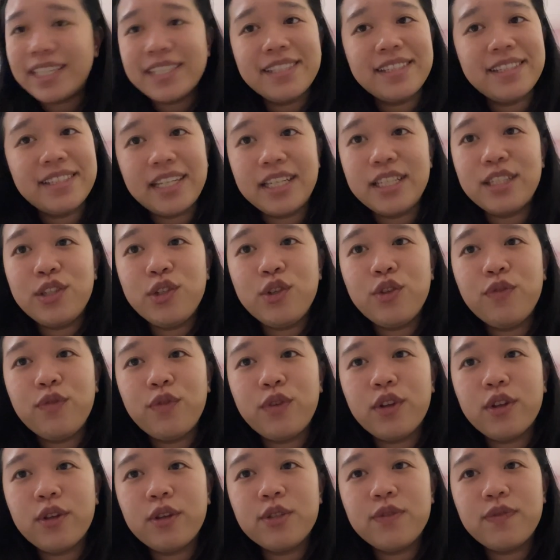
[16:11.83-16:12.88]
Stay tuned
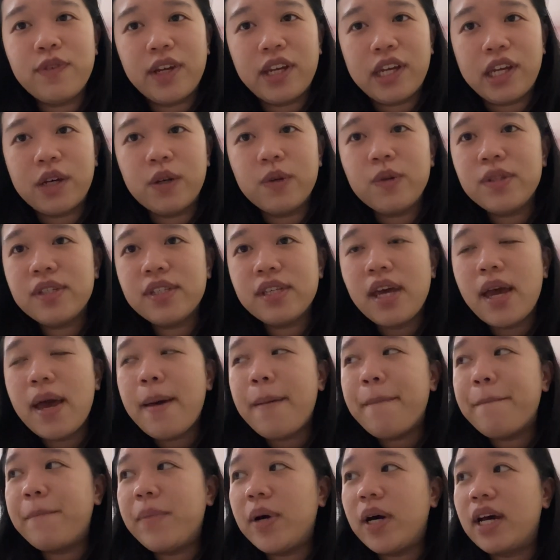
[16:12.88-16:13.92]
for those videos,
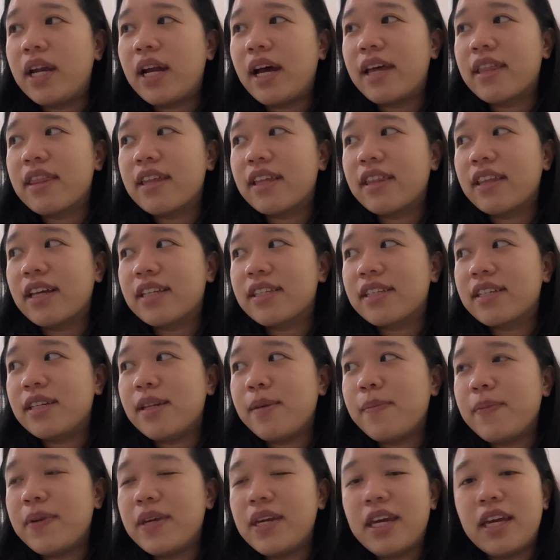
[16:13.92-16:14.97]
but I think that's
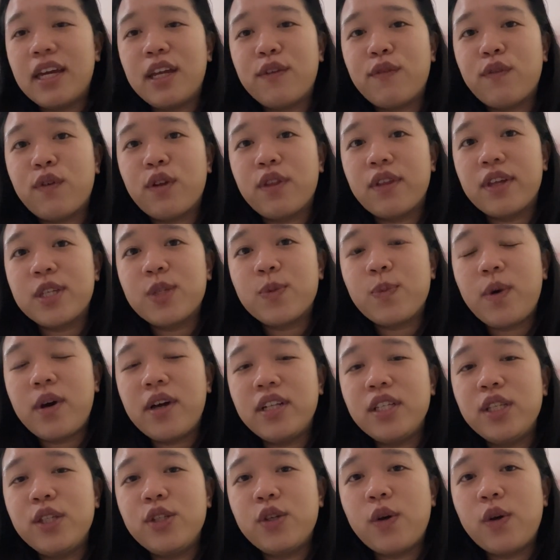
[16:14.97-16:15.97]
gonna be it for this one.